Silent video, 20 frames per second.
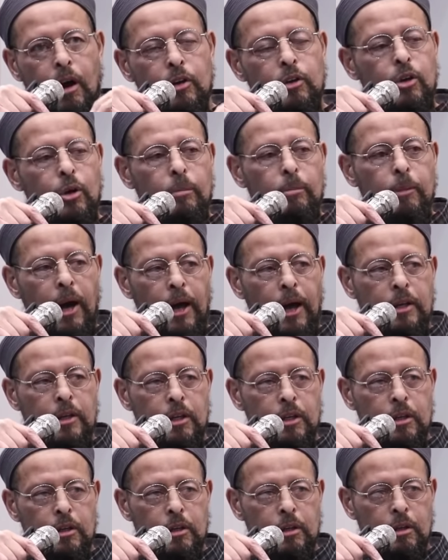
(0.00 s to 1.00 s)

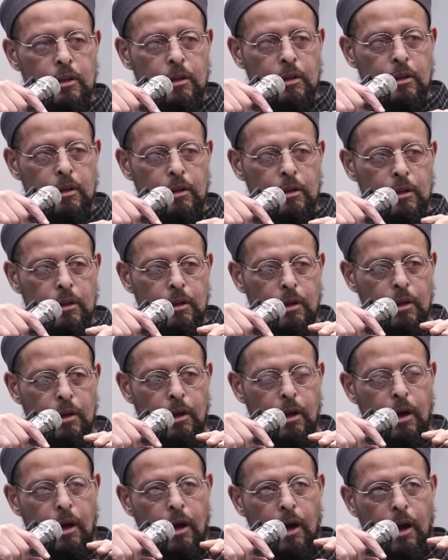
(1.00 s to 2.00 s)
undermining
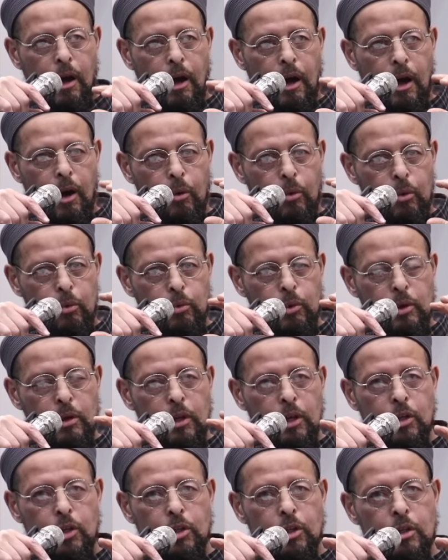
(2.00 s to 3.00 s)
our
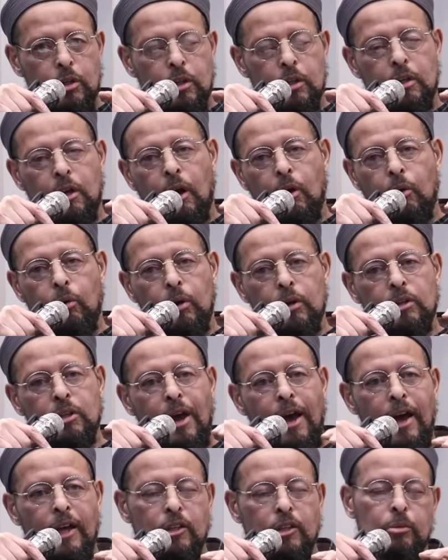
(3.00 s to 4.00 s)
religion and our
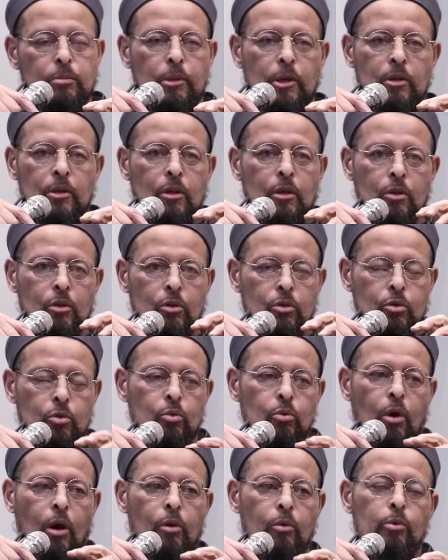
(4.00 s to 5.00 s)
attachment
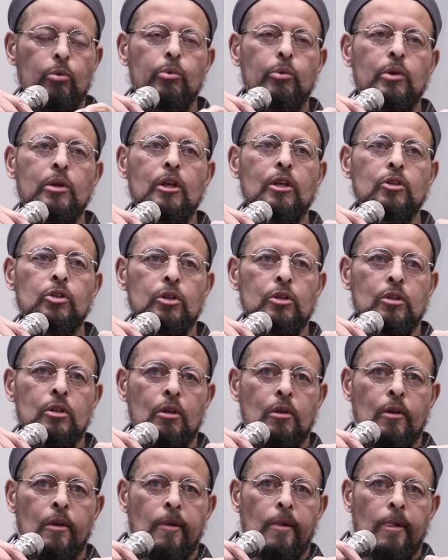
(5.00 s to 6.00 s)
to our
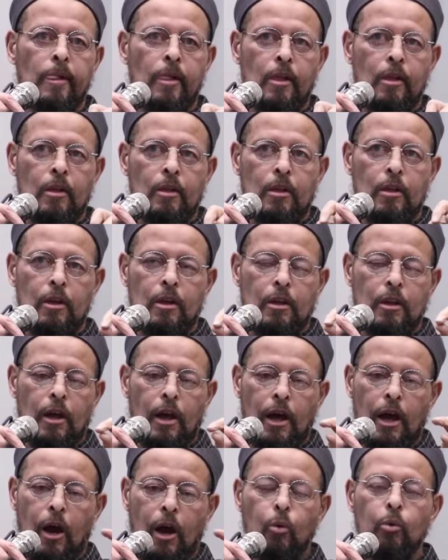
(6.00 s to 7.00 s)
religion?
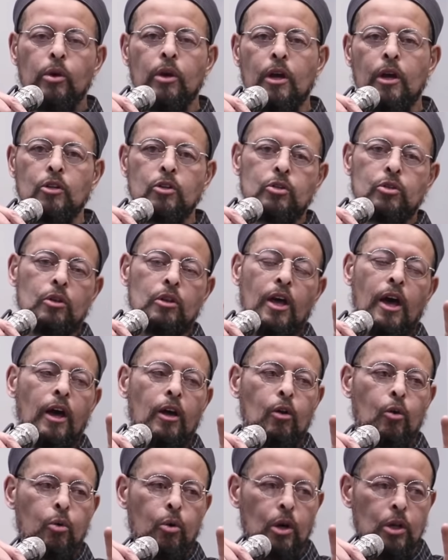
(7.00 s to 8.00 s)
And how we answer
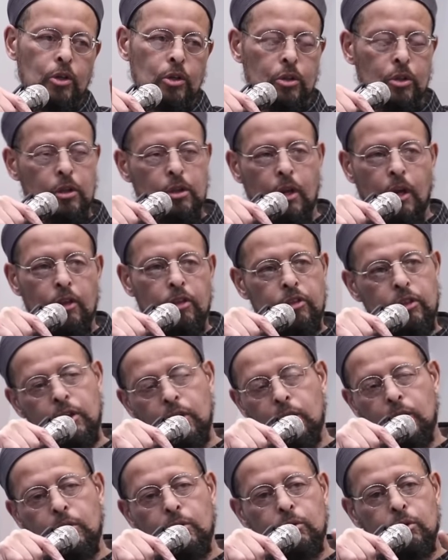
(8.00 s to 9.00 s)
that question, I
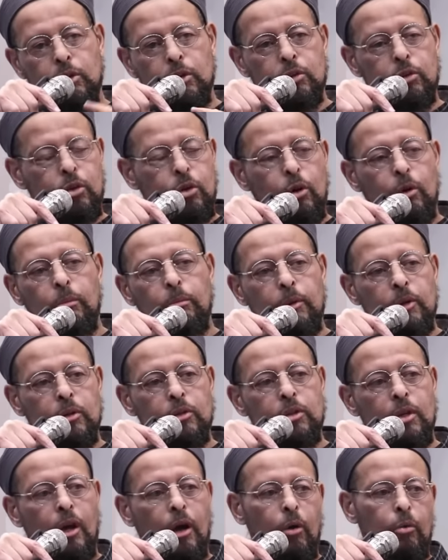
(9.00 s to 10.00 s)
think,
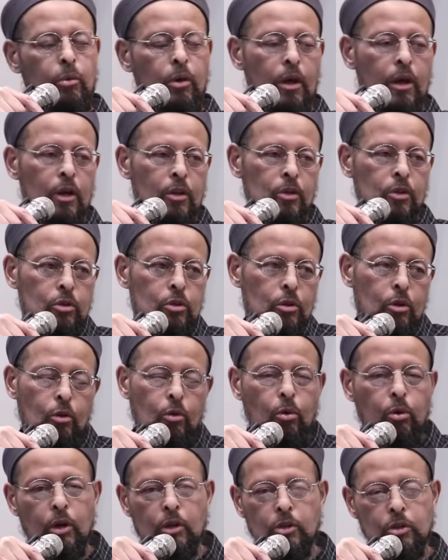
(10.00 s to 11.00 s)
determines how we answer
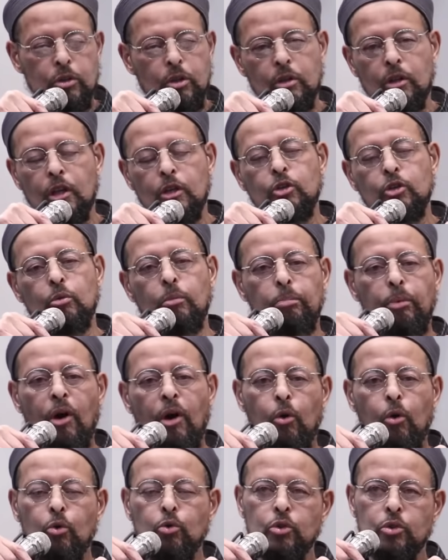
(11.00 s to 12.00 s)
the question that you
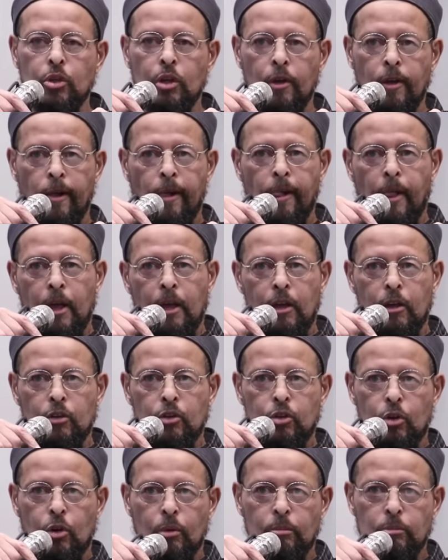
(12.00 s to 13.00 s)
posed
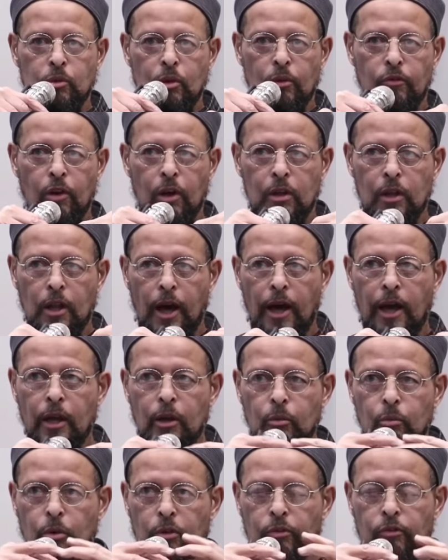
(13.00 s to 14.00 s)
in terms of
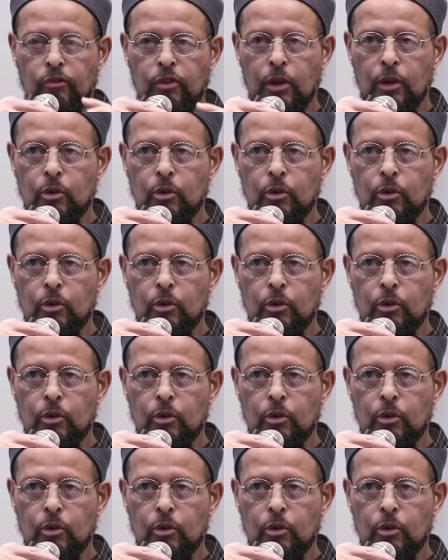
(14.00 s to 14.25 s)
aligning with